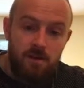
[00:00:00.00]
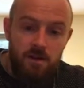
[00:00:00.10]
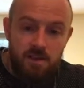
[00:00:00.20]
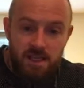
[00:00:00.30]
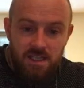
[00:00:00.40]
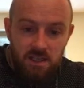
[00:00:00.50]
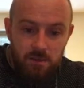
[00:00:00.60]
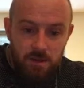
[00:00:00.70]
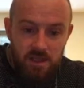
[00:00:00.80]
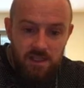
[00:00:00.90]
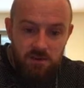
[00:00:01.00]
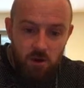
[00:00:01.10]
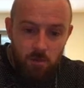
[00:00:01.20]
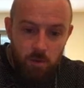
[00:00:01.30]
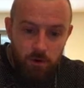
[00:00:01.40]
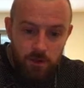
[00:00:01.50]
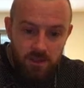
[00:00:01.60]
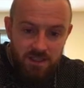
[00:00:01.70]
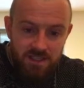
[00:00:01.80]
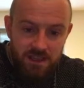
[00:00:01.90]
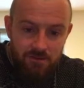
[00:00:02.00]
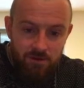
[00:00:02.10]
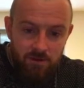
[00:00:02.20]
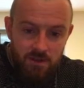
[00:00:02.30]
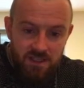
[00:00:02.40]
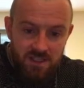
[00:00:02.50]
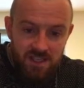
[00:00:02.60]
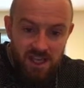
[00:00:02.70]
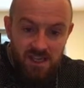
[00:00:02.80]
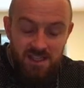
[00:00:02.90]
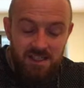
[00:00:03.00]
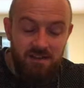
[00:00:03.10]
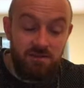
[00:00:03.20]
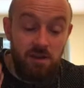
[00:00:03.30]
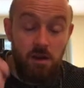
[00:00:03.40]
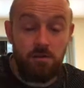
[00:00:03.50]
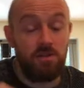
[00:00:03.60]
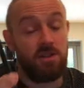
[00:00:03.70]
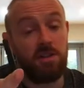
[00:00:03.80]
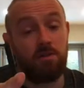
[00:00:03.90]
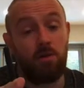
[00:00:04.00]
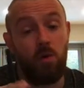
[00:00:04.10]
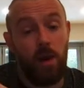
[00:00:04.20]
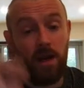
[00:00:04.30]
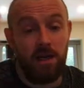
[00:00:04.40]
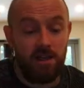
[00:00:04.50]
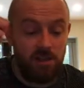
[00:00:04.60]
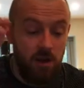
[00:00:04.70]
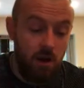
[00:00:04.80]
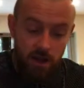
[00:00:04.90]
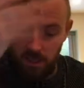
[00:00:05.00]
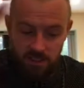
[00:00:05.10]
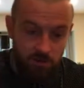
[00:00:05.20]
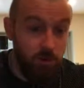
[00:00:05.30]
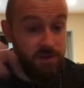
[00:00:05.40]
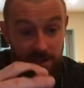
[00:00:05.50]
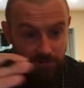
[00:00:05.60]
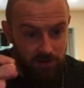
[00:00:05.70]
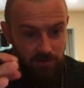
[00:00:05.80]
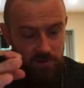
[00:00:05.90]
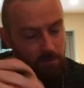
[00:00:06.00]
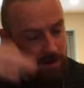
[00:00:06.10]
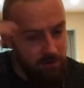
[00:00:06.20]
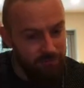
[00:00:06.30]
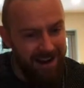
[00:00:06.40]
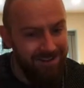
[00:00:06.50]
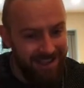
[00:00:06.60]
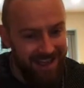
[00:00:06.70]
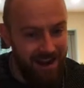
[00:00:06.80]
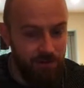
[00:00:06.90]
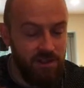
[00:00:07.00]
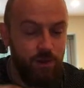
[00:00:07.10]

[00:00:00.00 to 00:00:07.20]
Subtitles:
So that's going to be 0.76. Now don't just quickly go, okay, 0.7 and make a rounding error.